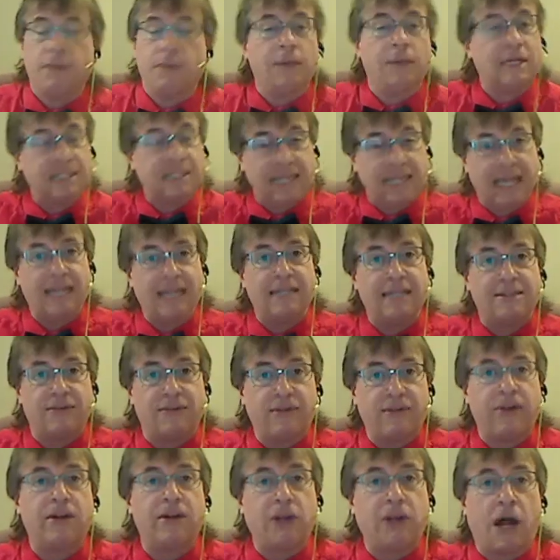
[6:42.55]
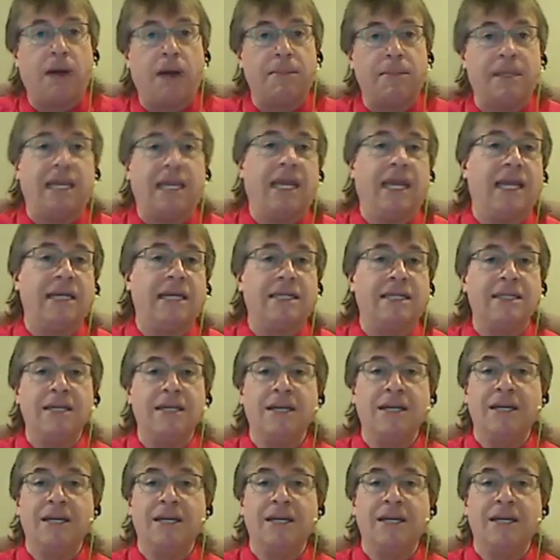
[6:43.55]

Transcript: Because again, it's a very complicated